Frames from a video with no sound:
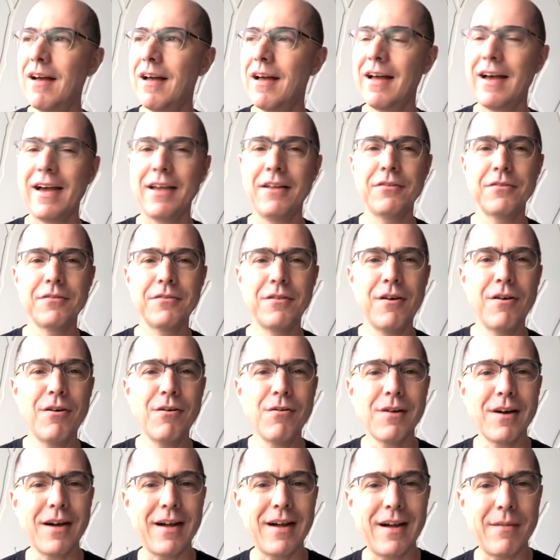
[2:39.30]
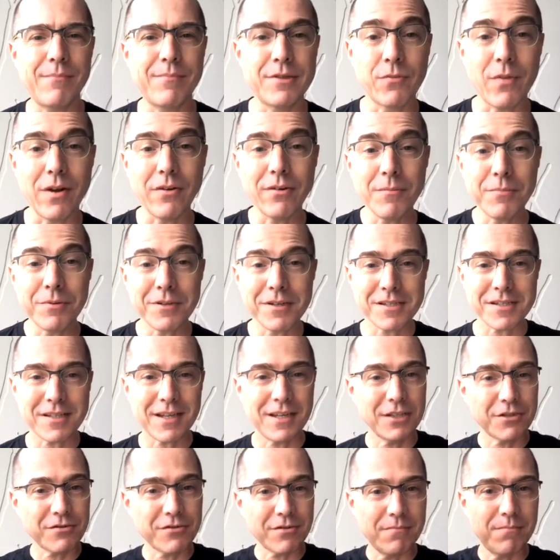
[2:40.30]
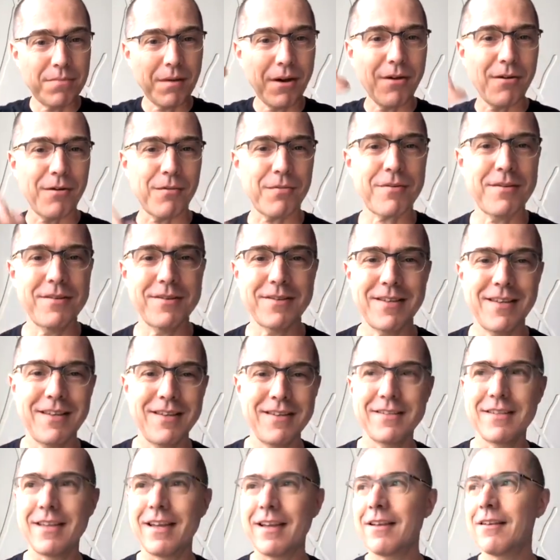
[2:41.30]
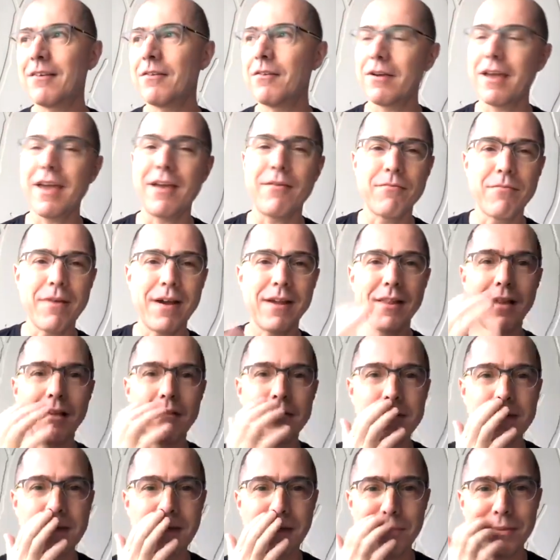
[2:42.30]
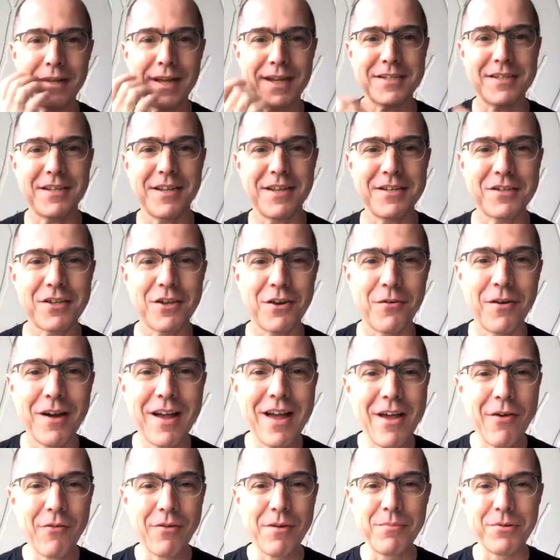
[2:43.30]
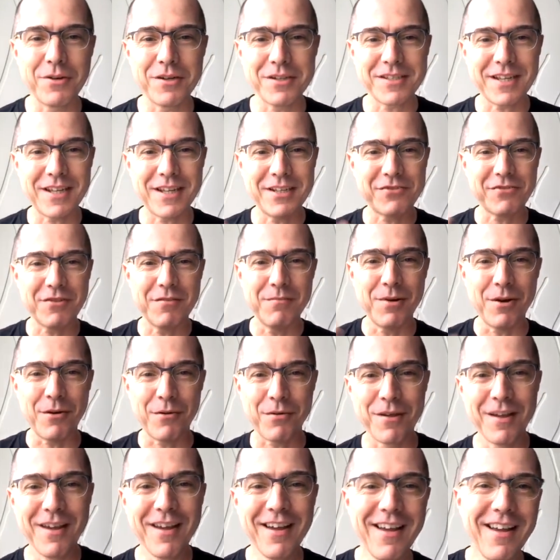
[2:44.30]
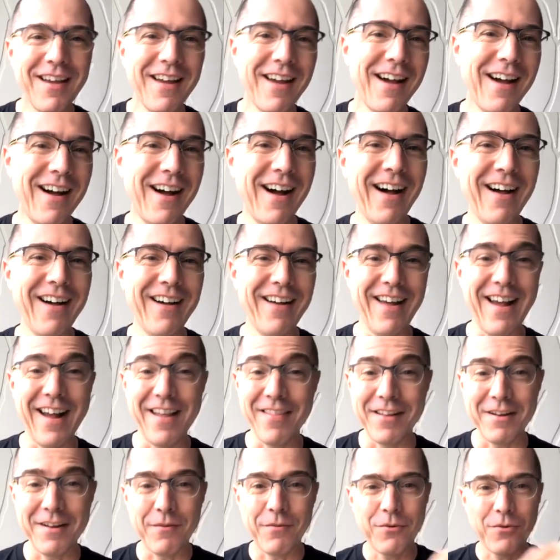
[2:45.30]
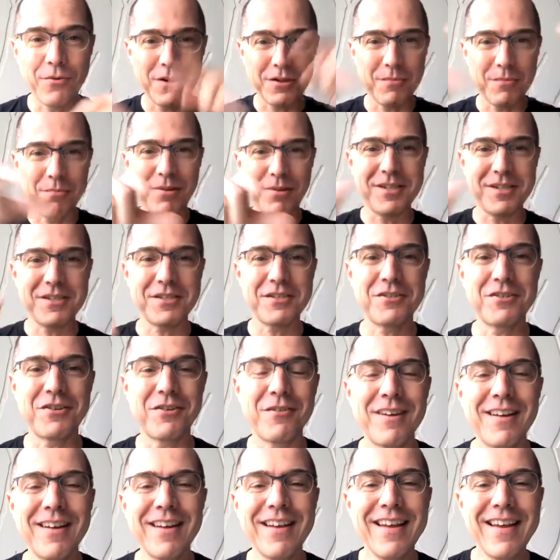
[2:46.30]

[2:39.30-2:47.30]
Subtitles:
I know what happens. Why don't we put a sensor in both? He's like, okay, Ray loves complexity, so we put a sensor in both. And then a few other places too.